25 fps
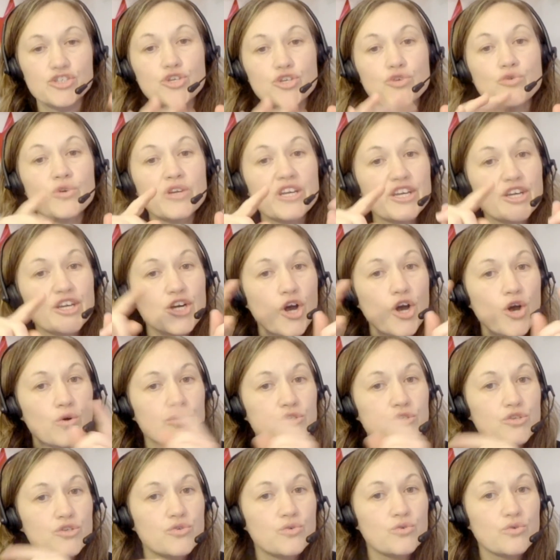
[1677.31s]
You can go
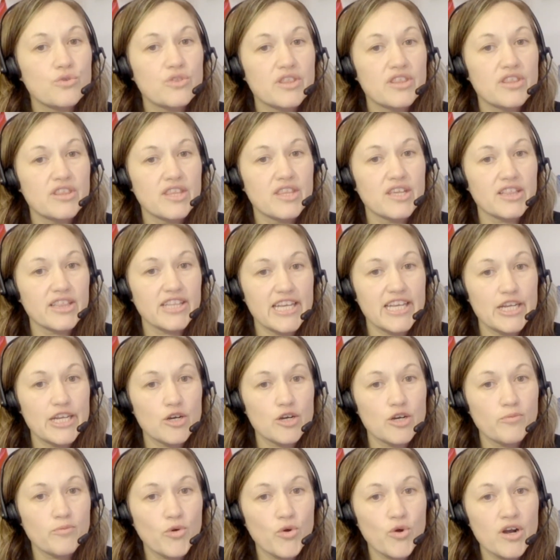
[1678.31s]
to the
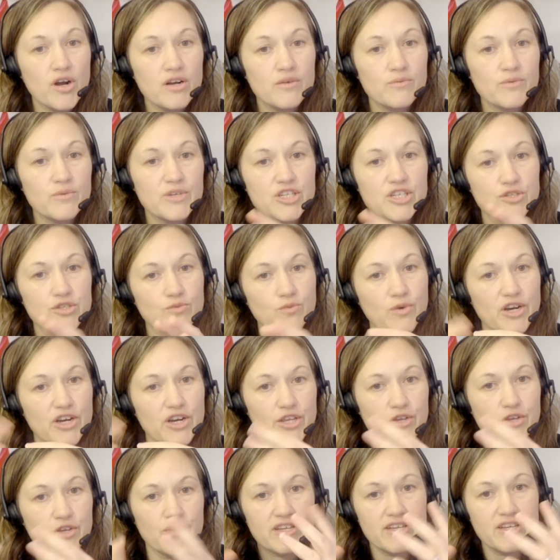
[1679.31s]
leaderboard, which is where
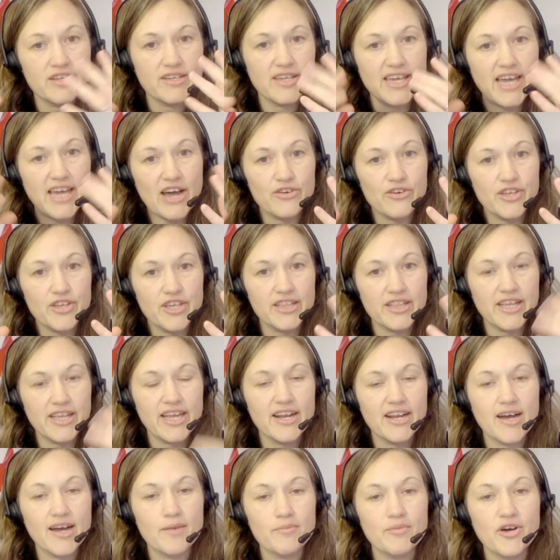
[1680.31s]
you
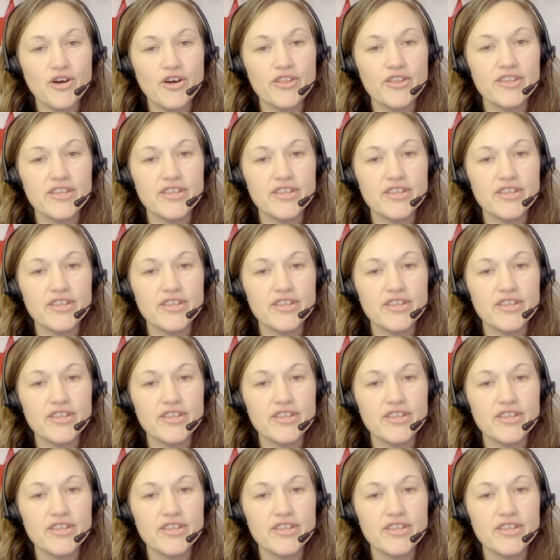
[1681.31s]
calculate up all the